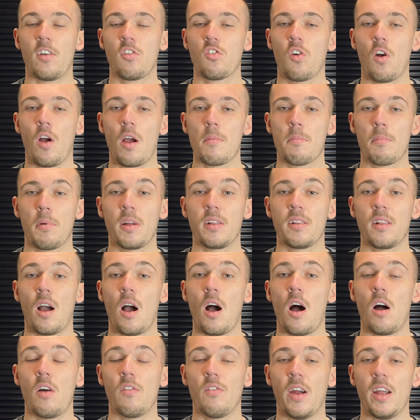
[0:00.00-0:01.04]
try and bring the
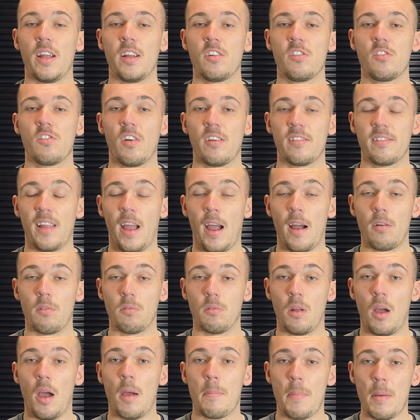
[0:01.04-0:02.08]
heart rate
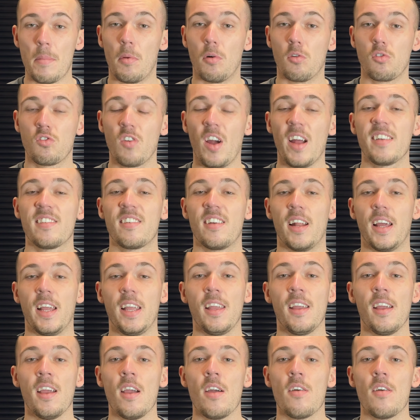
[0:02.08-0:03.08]
down a bit more gradually,